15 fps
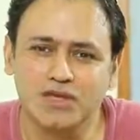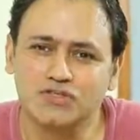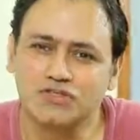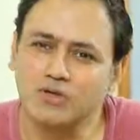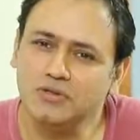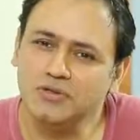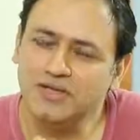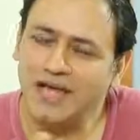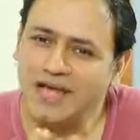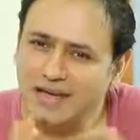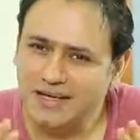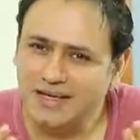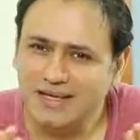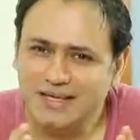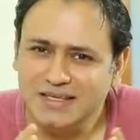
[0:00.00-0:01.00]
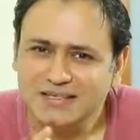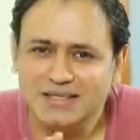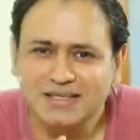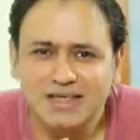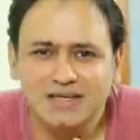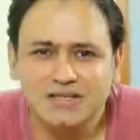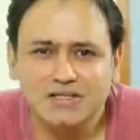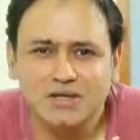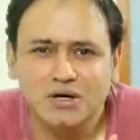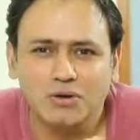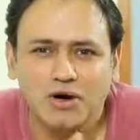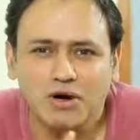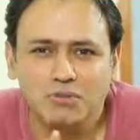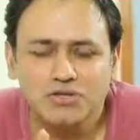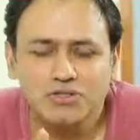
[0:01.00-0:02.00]
So the idea is that
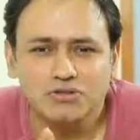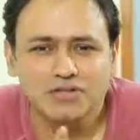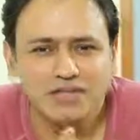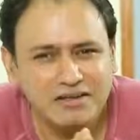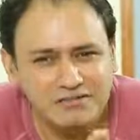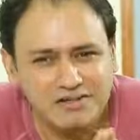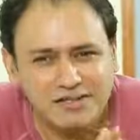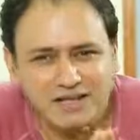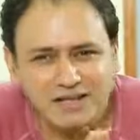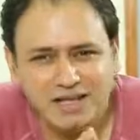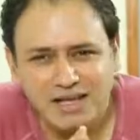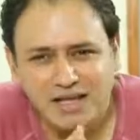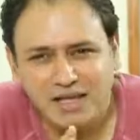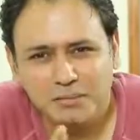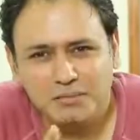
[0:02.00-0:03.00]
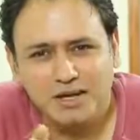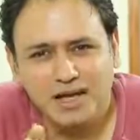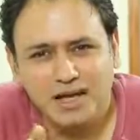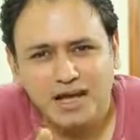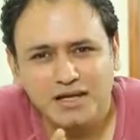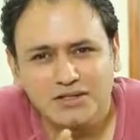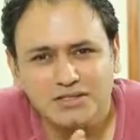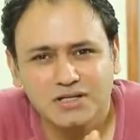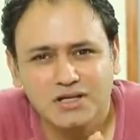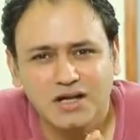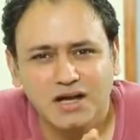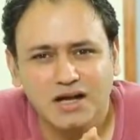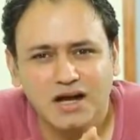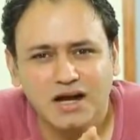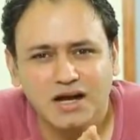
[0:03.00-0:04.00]
we should definitely aim at
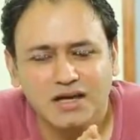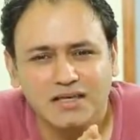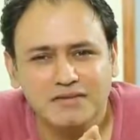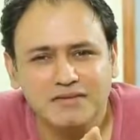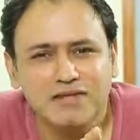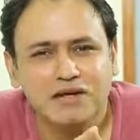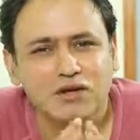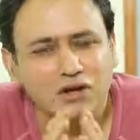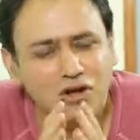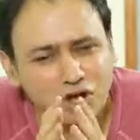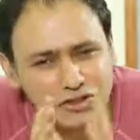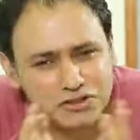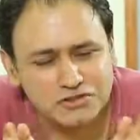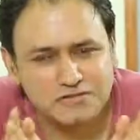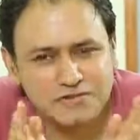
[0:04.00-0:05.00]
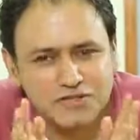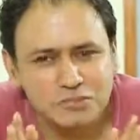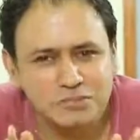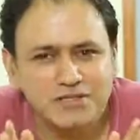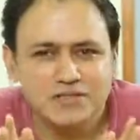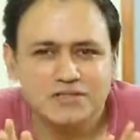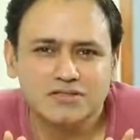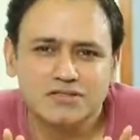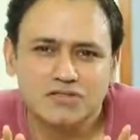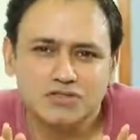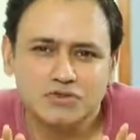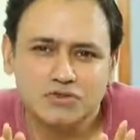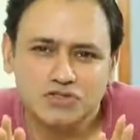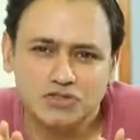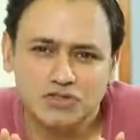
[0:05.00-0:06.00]
giving lots of experiences
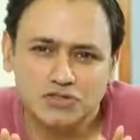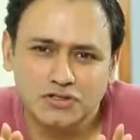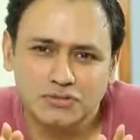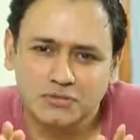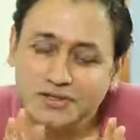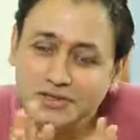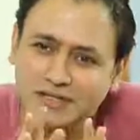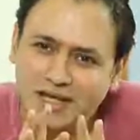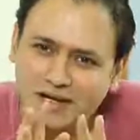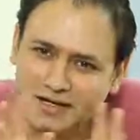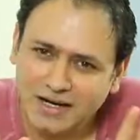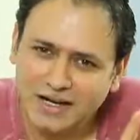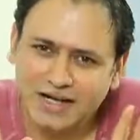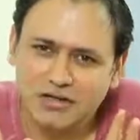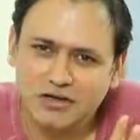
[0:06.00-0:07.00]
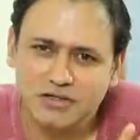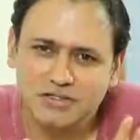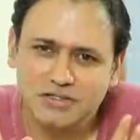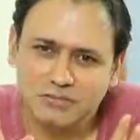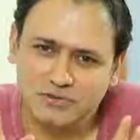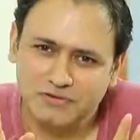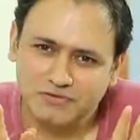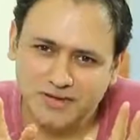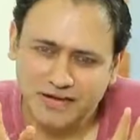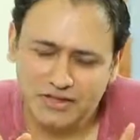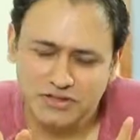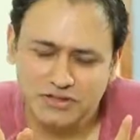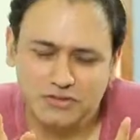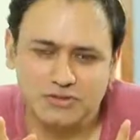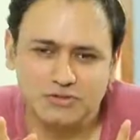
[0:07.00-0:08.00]
to children with the underlying concept of
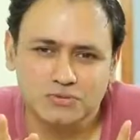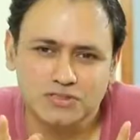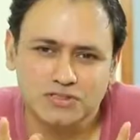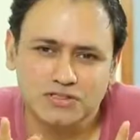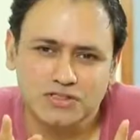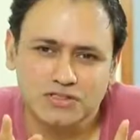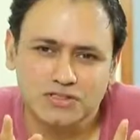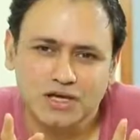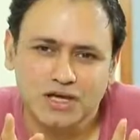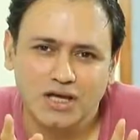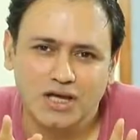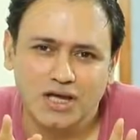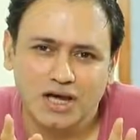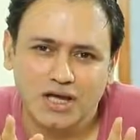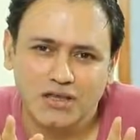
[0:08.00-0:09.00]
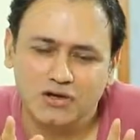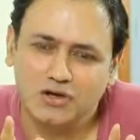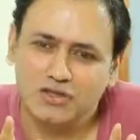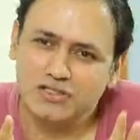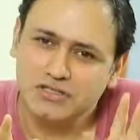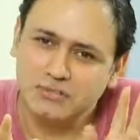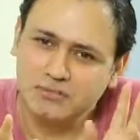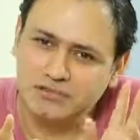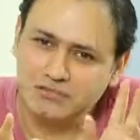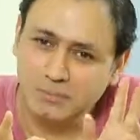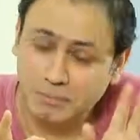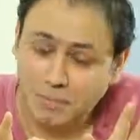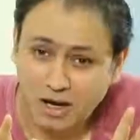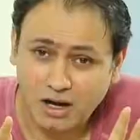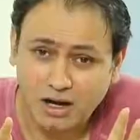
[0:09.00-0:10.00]
fractions, which is the concept of the
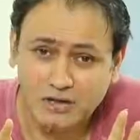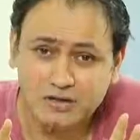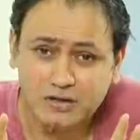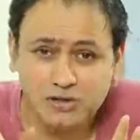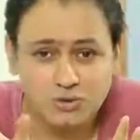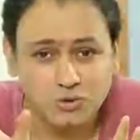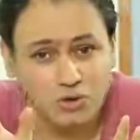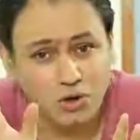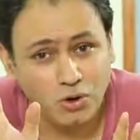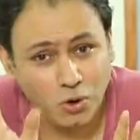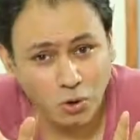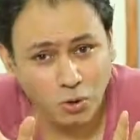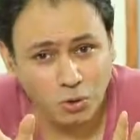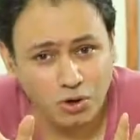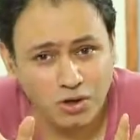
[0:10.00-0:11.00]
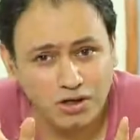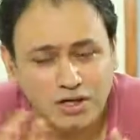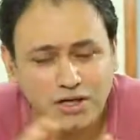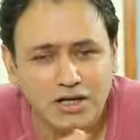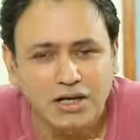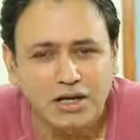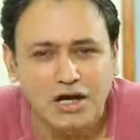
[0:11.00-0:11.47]
part to the whole,